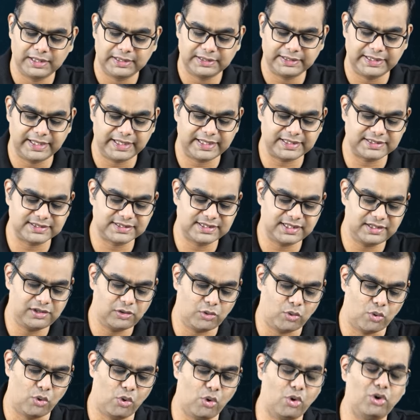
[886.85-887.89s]
they can sell
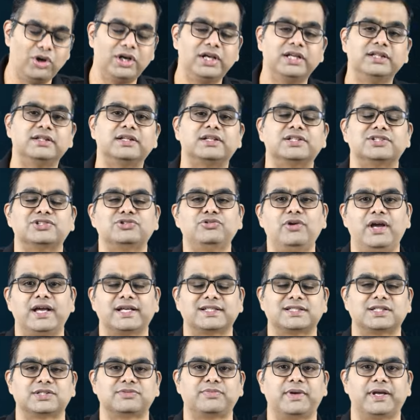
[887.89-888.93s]
only the risk to
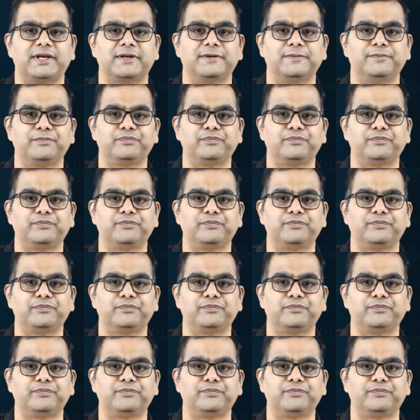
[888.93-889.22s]
Axis Bank.